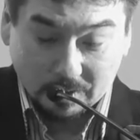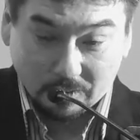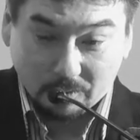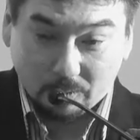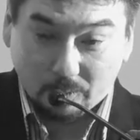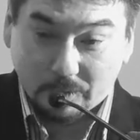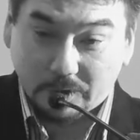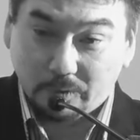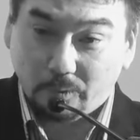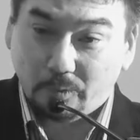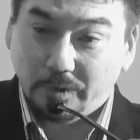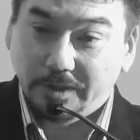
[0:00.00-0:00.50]

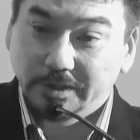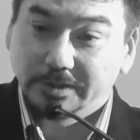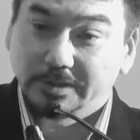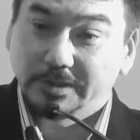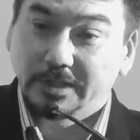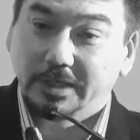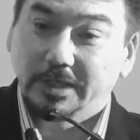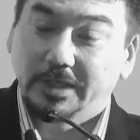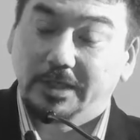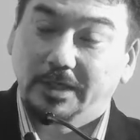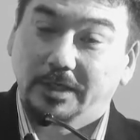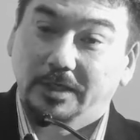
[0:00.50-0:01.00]
When we
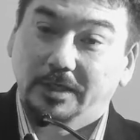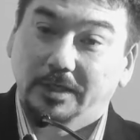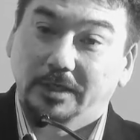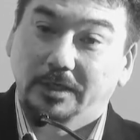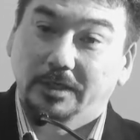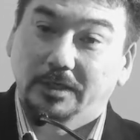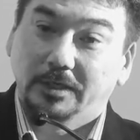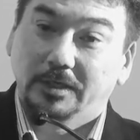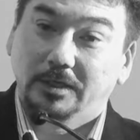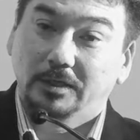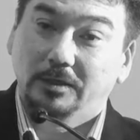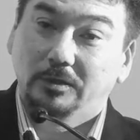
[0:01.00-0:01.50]
say
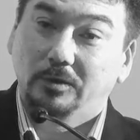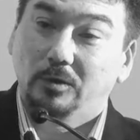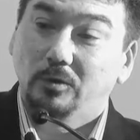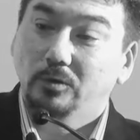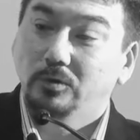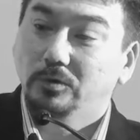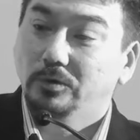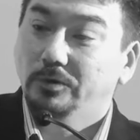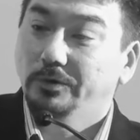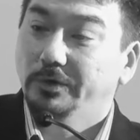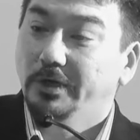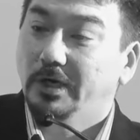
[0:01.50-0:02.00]

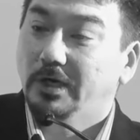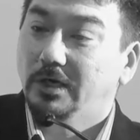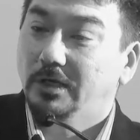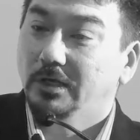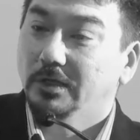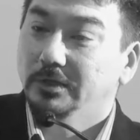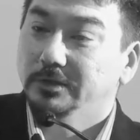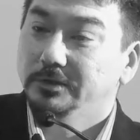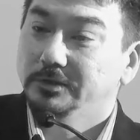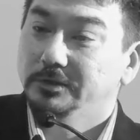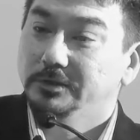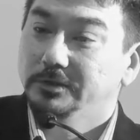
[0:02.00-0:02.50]
local
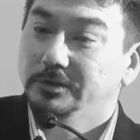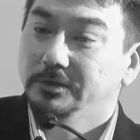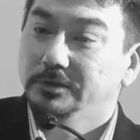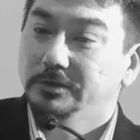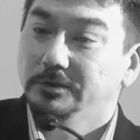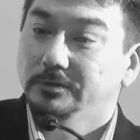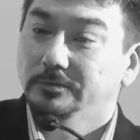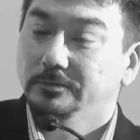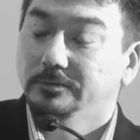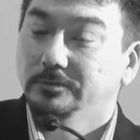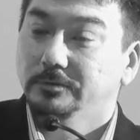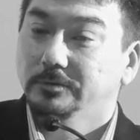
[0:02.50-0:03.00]
knowledge,
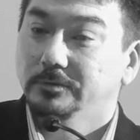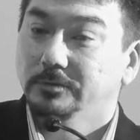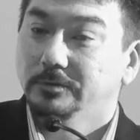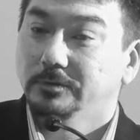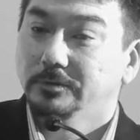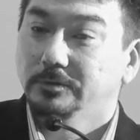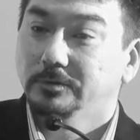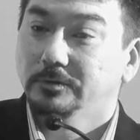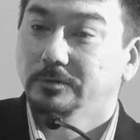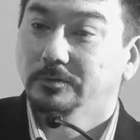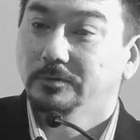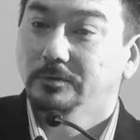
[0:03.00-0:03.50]

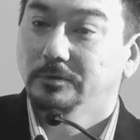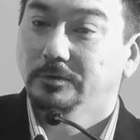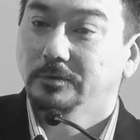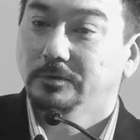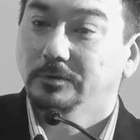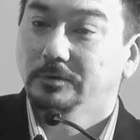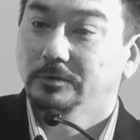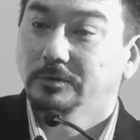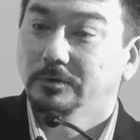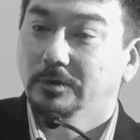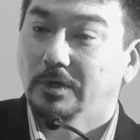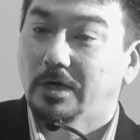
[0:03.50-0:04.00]

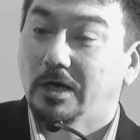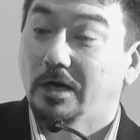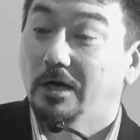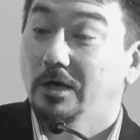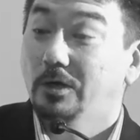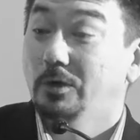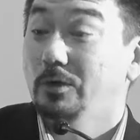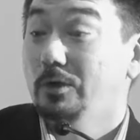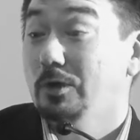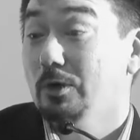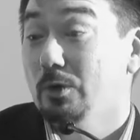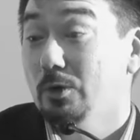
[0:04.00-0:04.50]
our
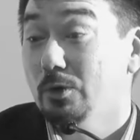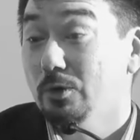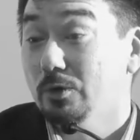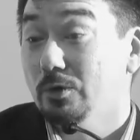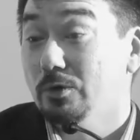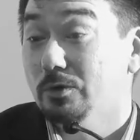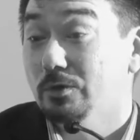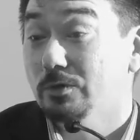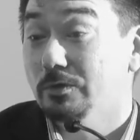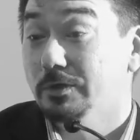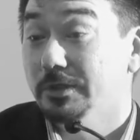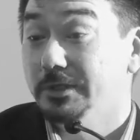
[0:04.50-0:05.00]

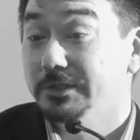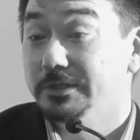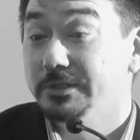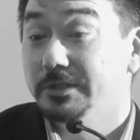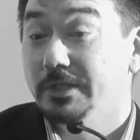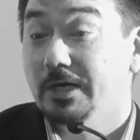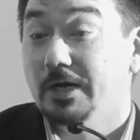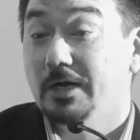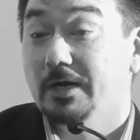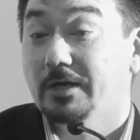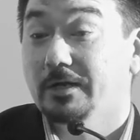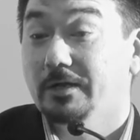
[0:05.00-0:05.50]
local is
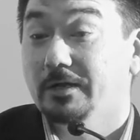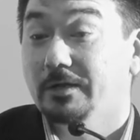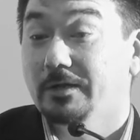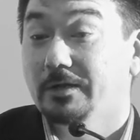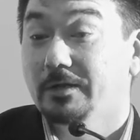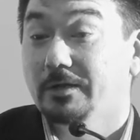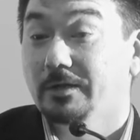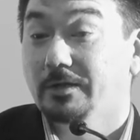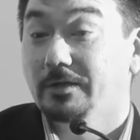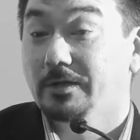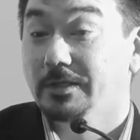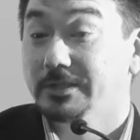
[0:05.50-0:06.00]

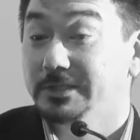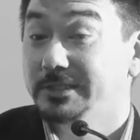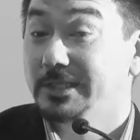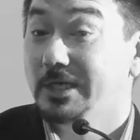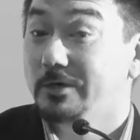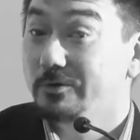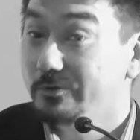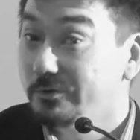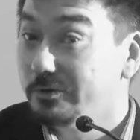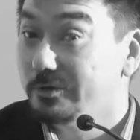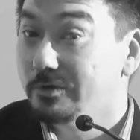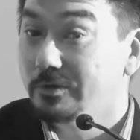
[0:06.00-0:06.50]
not the
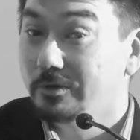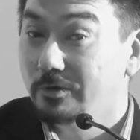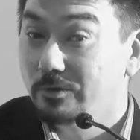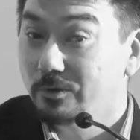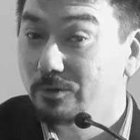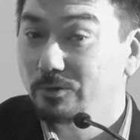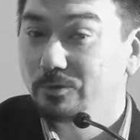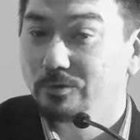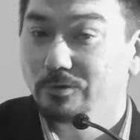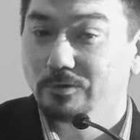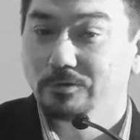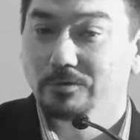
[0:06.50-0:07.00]
southern
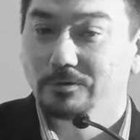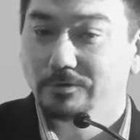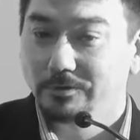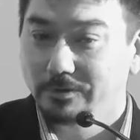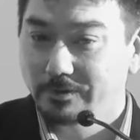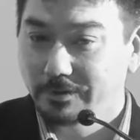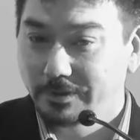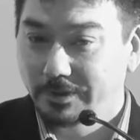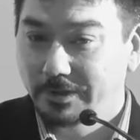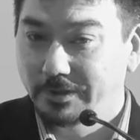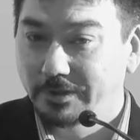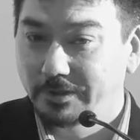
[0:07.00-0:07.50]
local
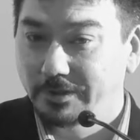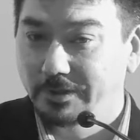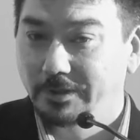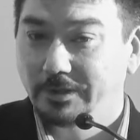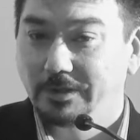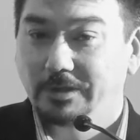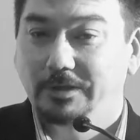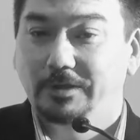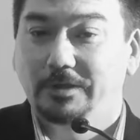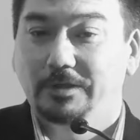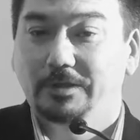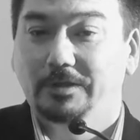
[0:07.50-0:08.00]
in,
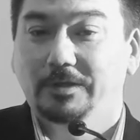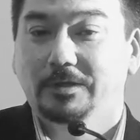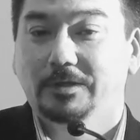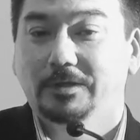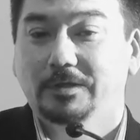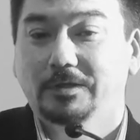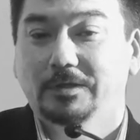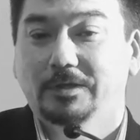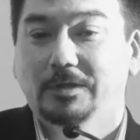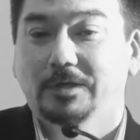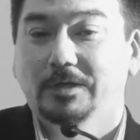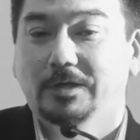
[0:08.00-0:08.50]
in,
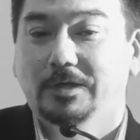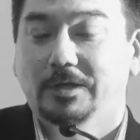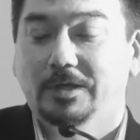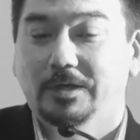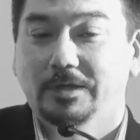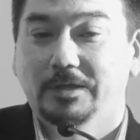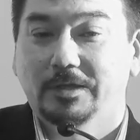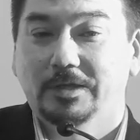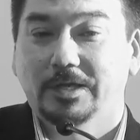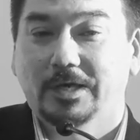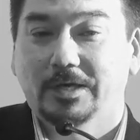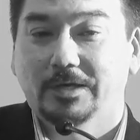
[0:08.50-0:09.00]

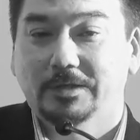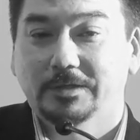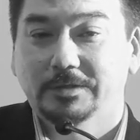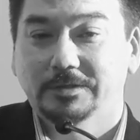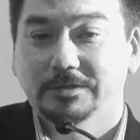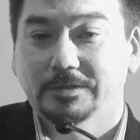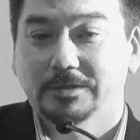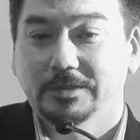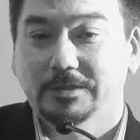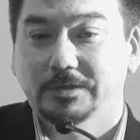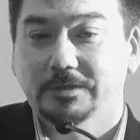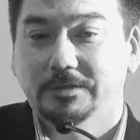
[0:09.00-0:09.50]
in
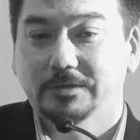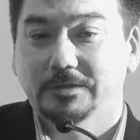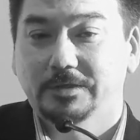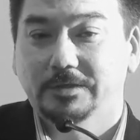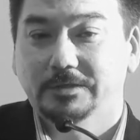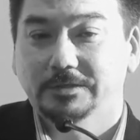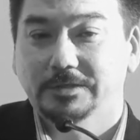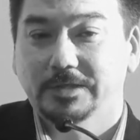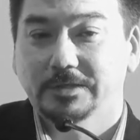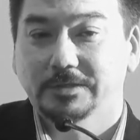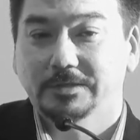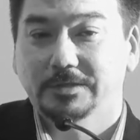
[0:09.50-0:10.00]
the, the
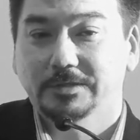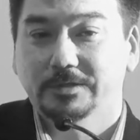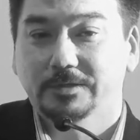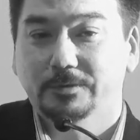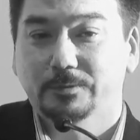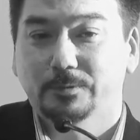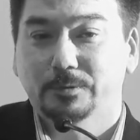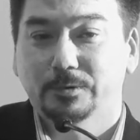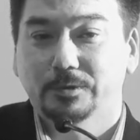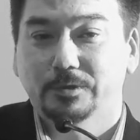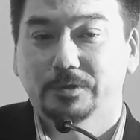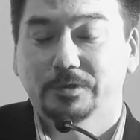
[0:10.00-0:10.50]
sense of the
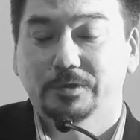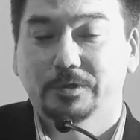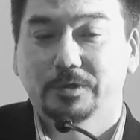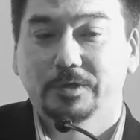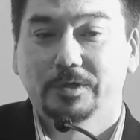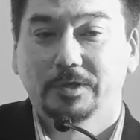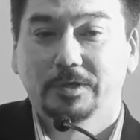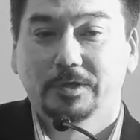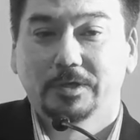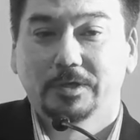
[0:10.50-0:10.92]
word.